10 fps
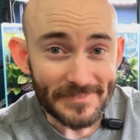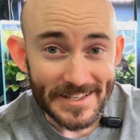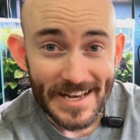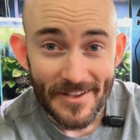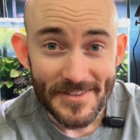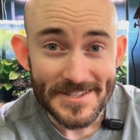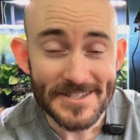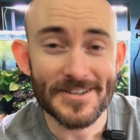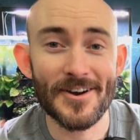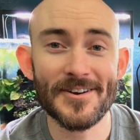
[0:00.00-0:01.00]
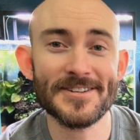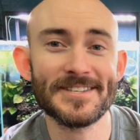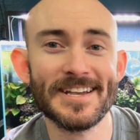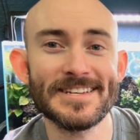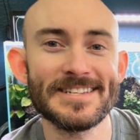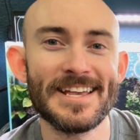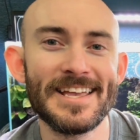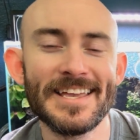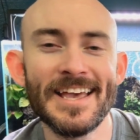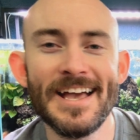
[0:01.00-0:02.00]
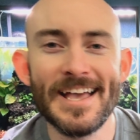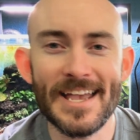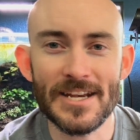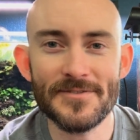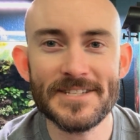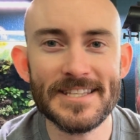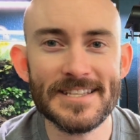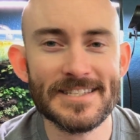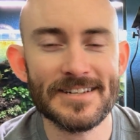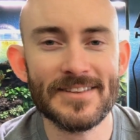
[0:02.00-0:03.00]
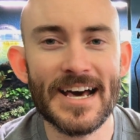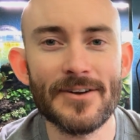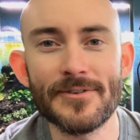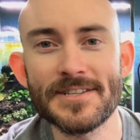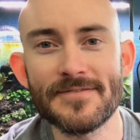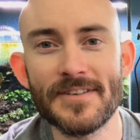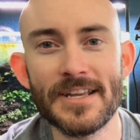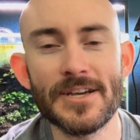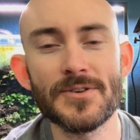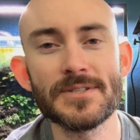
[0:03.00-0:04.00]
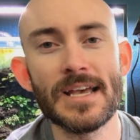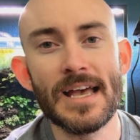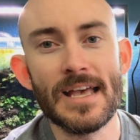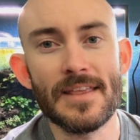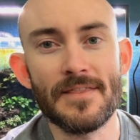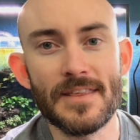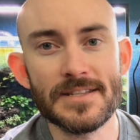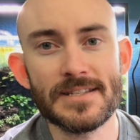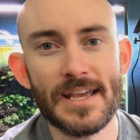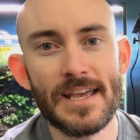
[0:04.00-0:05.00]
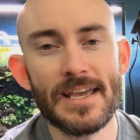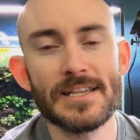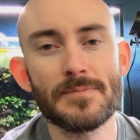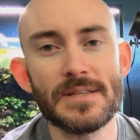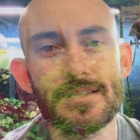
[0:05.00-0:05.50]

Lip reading: Now this is our second tank, and you've seen this in a lot of recent videos. This tank has been